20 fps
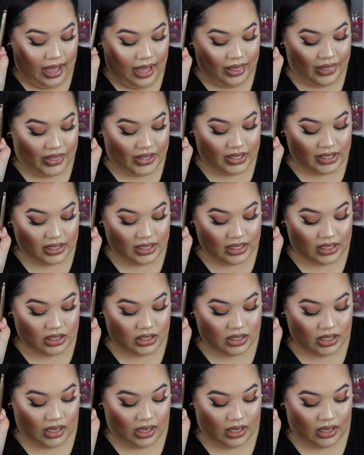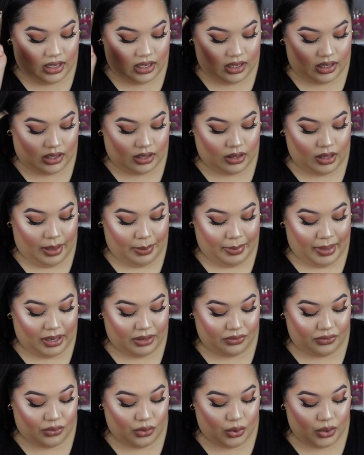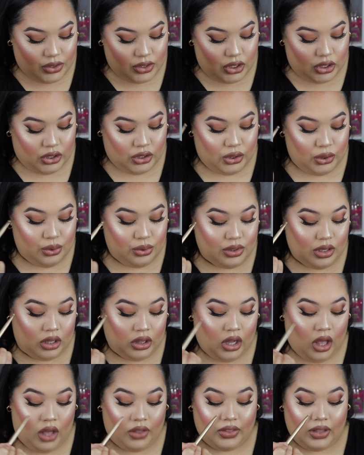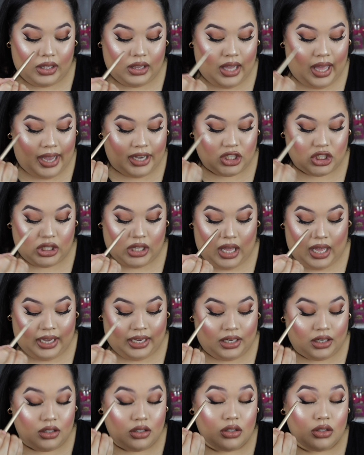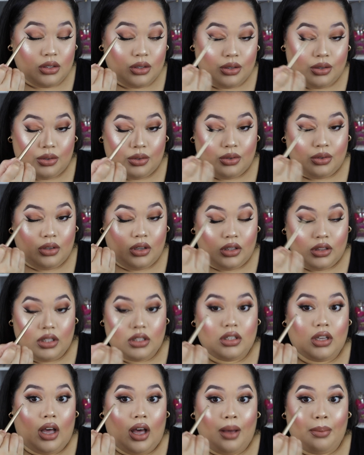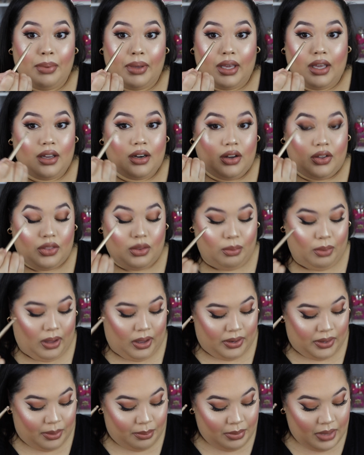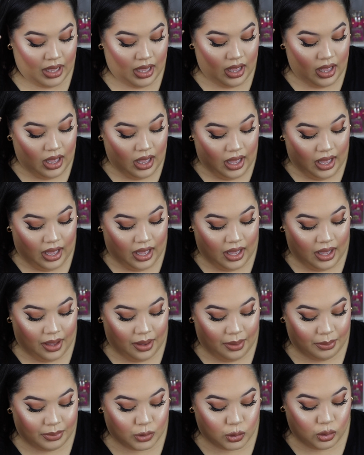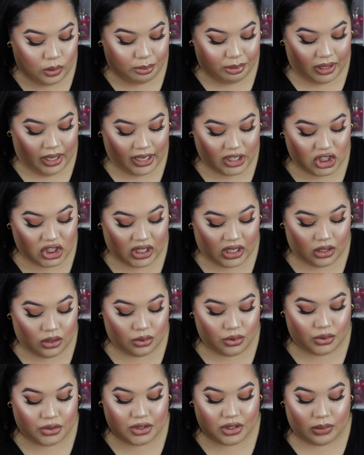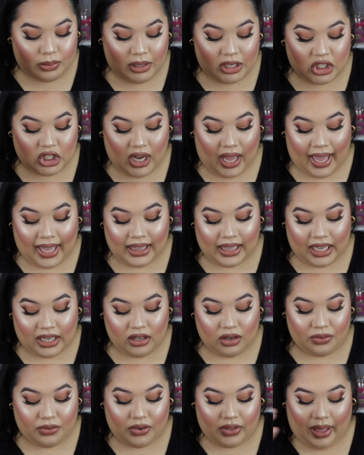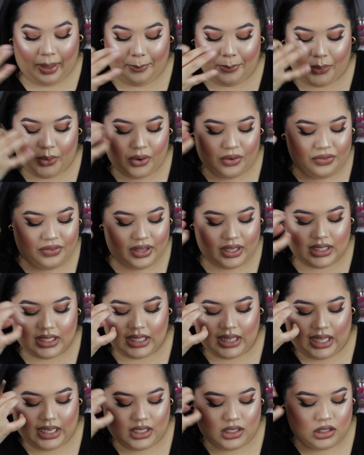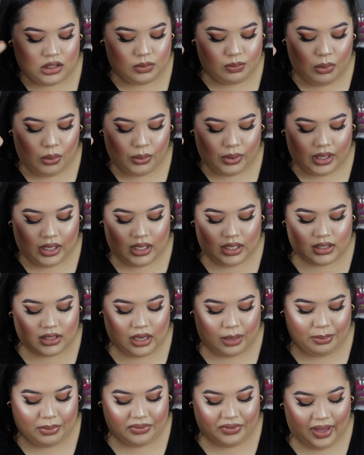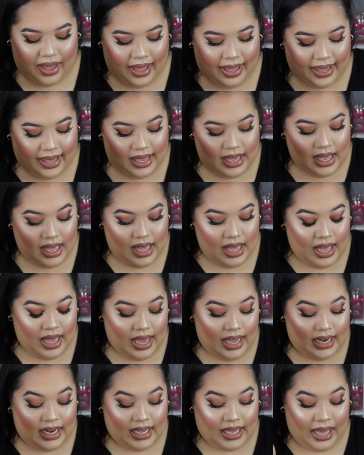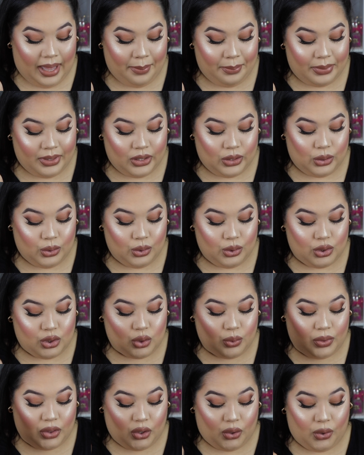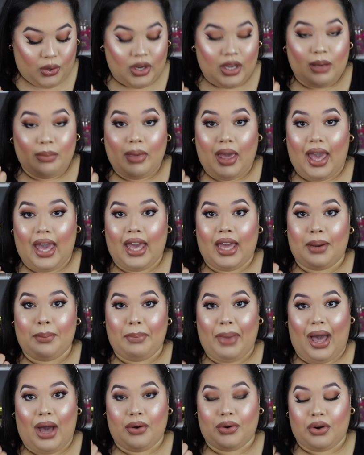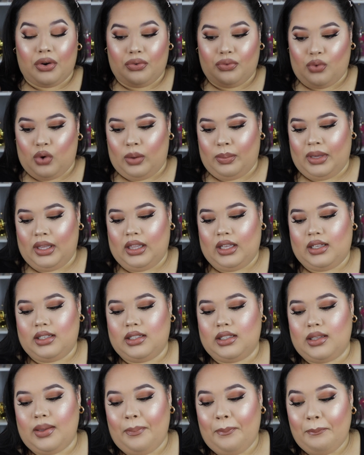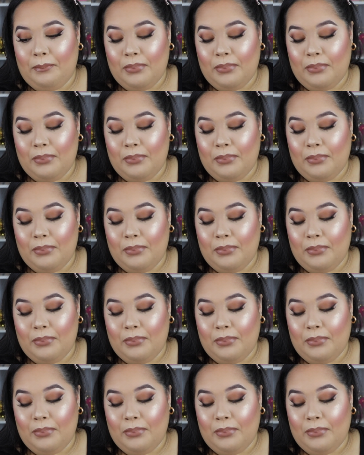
This is meant to use along the lash line, so on the top and on the bottom, to apply shadows or smudge eyeliner for that perfect like smoky type of eye, and it can be used with cream and powder formulas.